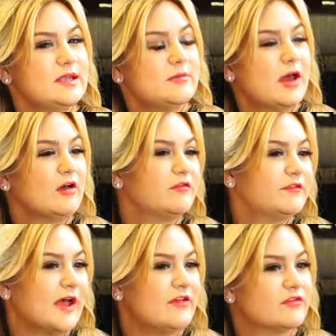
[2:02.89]
in about
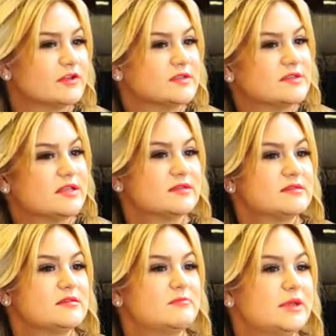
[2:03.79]
five or
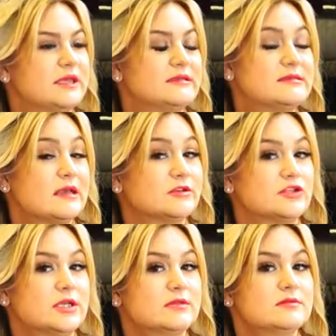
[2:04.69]
six big
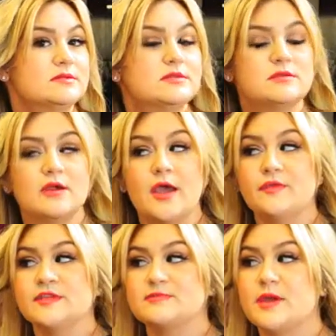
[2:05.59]
sections.
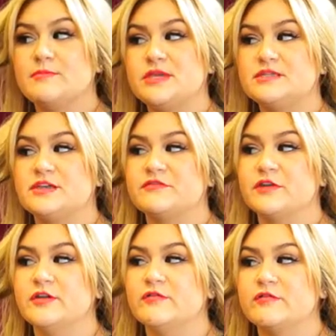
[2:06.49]
And this might be
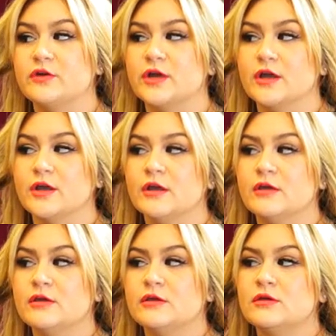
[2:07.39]
different for
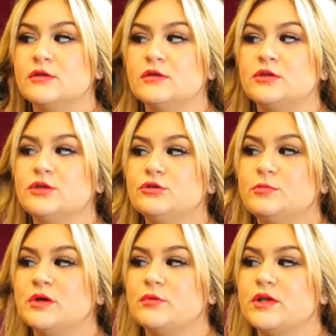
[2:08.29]

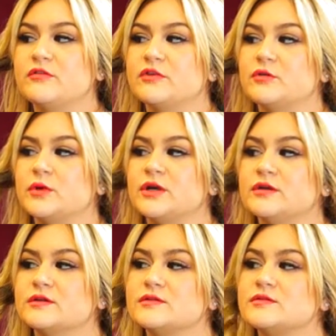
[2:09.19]
you, but whatever works.